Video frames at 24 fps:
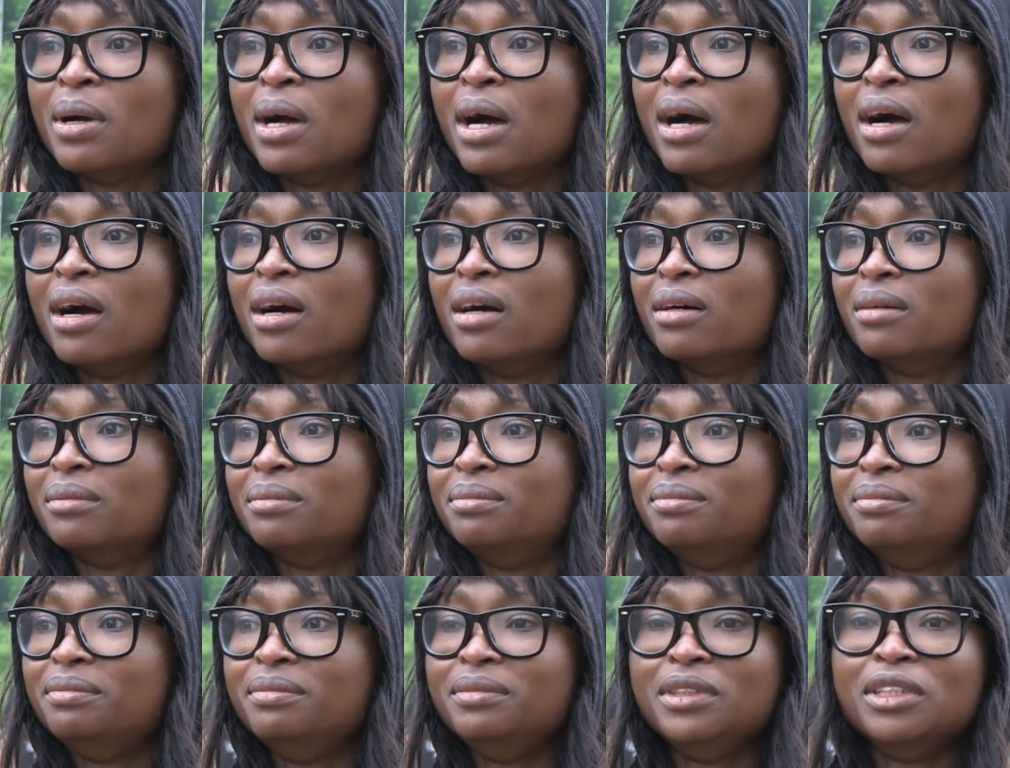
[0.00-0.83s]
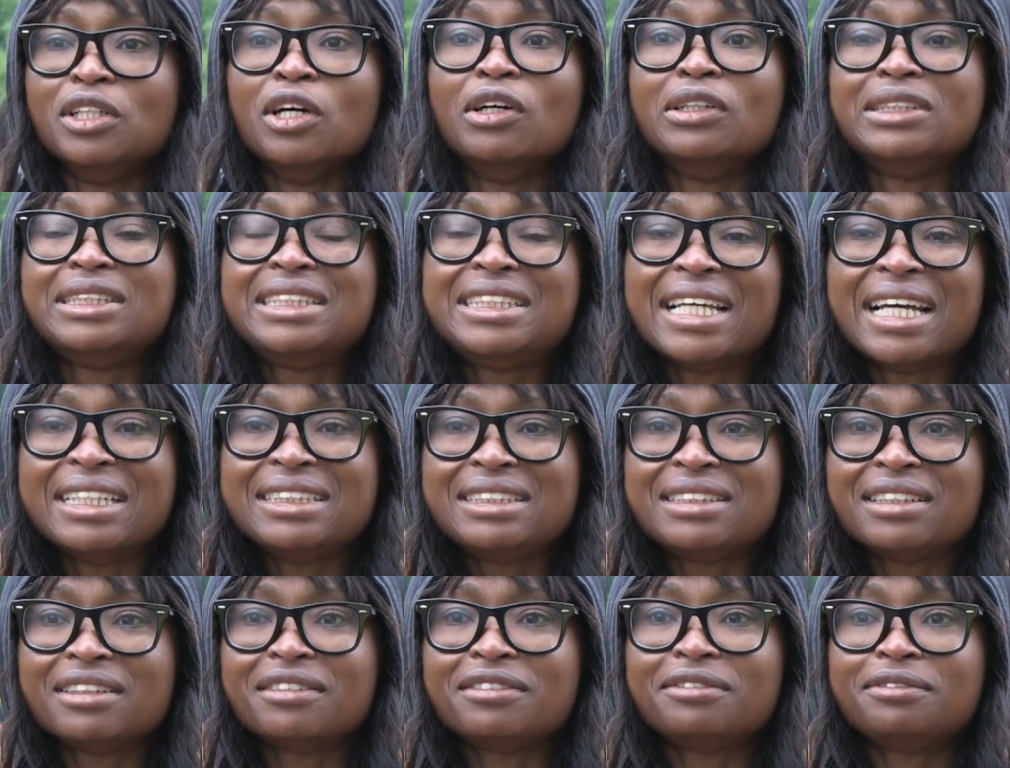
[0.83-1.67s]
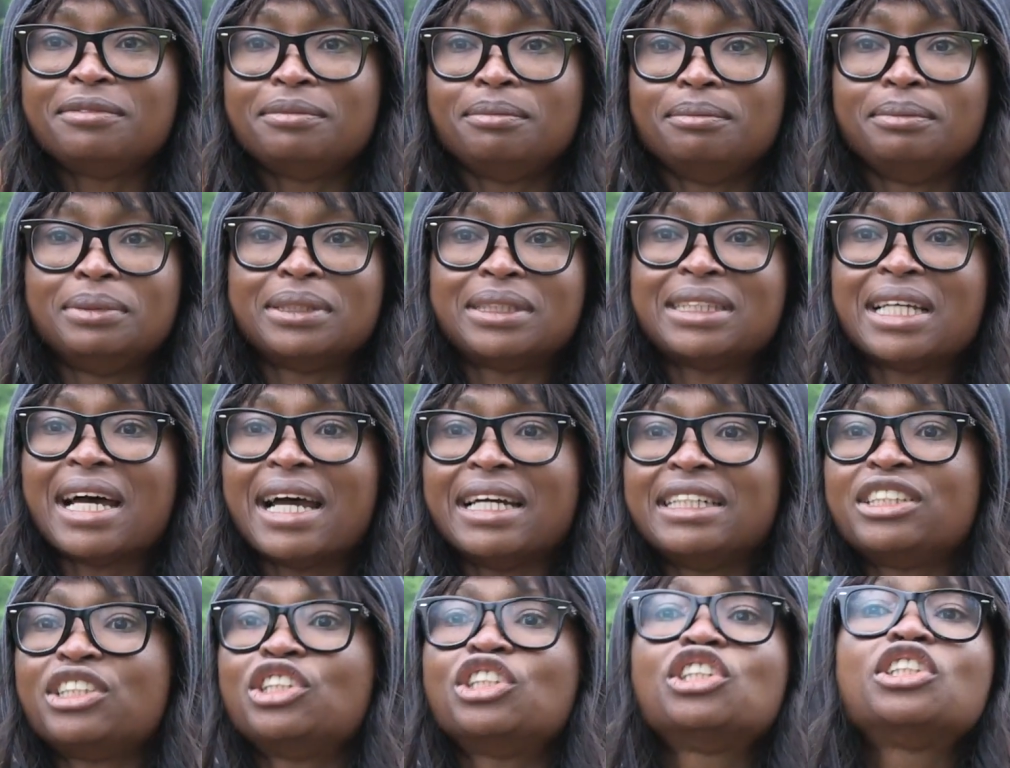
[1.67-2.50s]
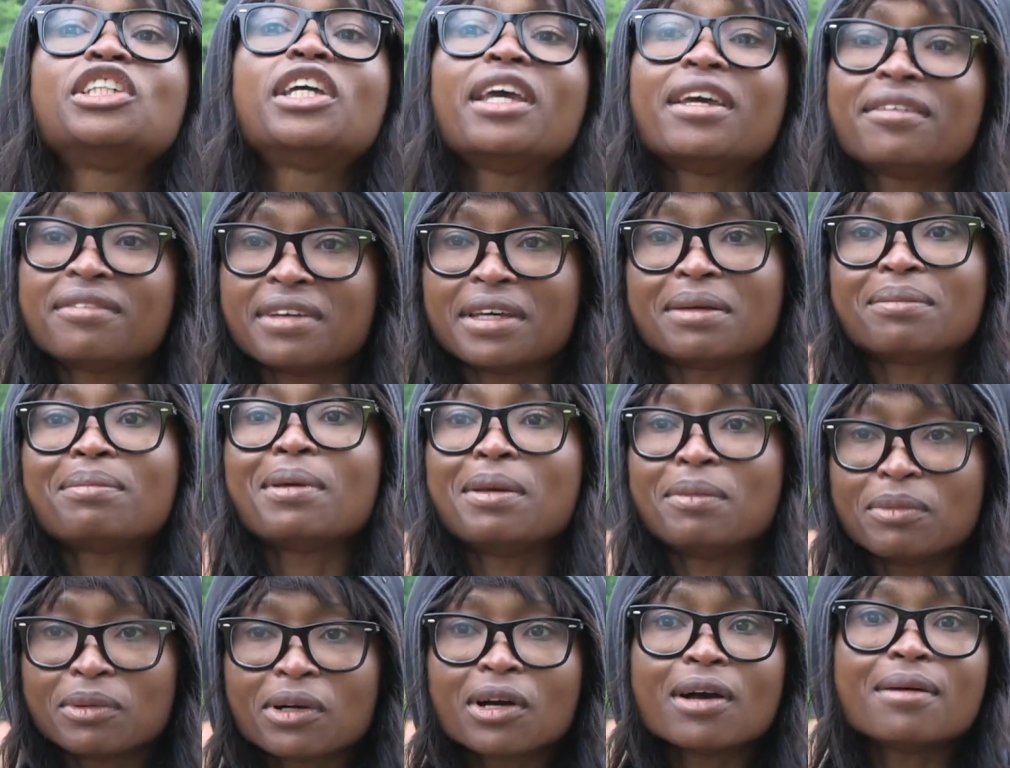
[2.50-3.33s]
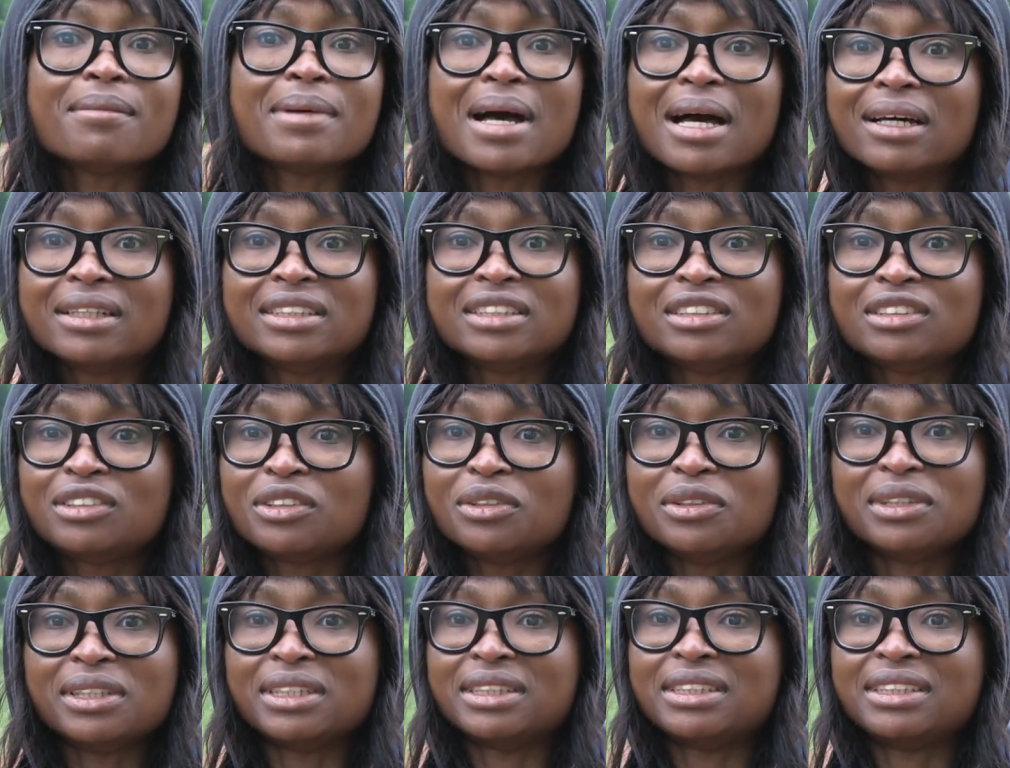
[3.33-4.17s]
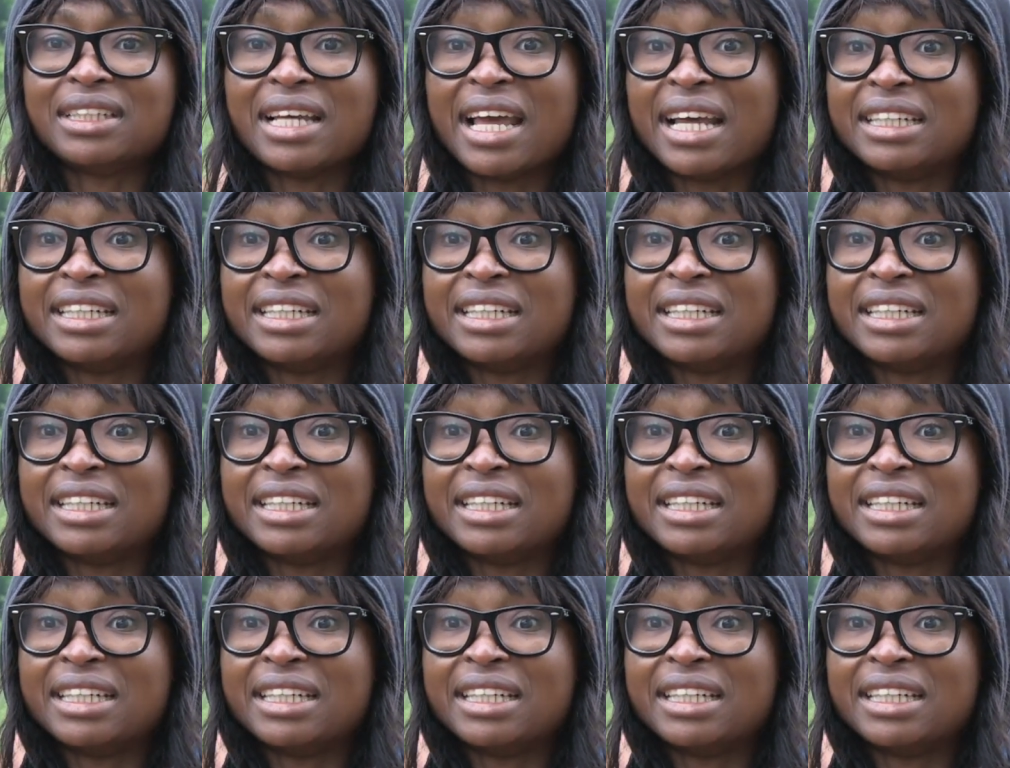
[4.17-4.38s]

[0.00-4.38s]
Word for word: uh, you know, incentive besides just giving, people come out and do this,